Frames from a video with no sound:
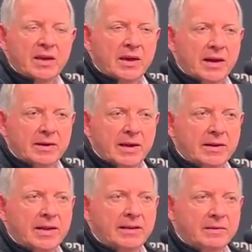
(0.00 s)

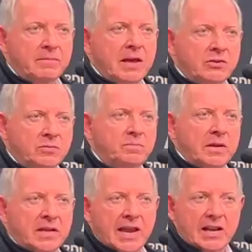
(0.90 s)
and has
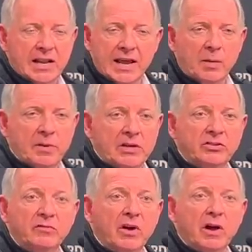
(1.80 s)
indicated, hey, I'll be as
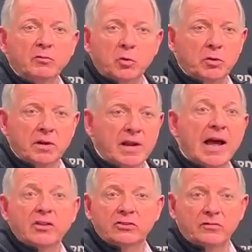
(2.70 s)
involved or
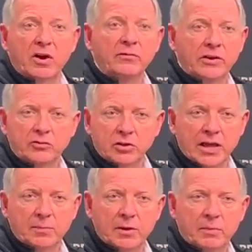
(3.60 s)
not as involved as you'd
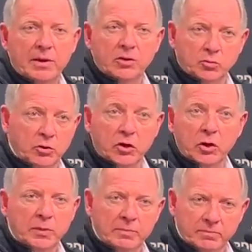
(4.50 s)
like me to be. It's really going
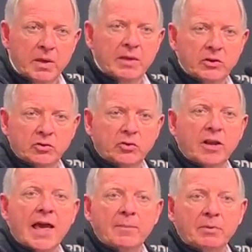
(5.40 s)
to be, this is going
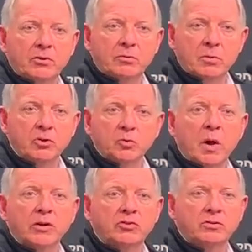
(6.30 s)
to happen under Moan's
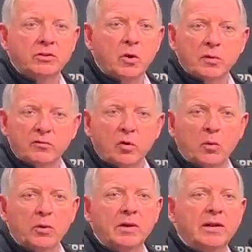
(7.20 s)
watch going
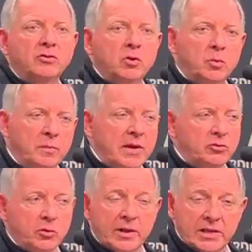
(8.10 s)
forward. And so we'll make
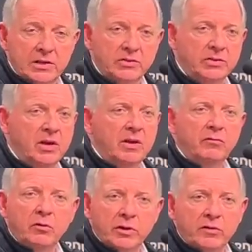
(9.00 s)
sure that he is
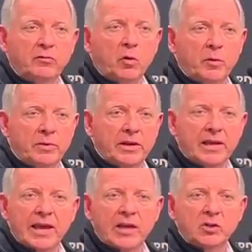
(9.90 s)
fully informed and
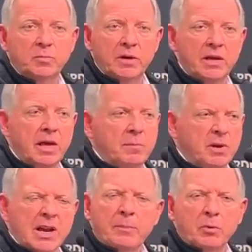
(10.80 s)
engaged,
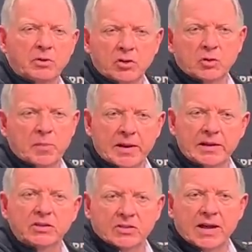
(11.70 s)
but not
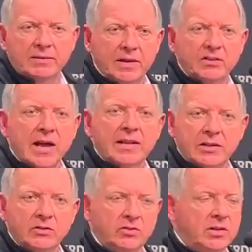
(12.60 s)
participating. It's not, it's not
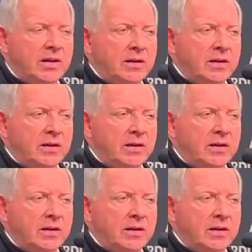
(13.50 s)
his,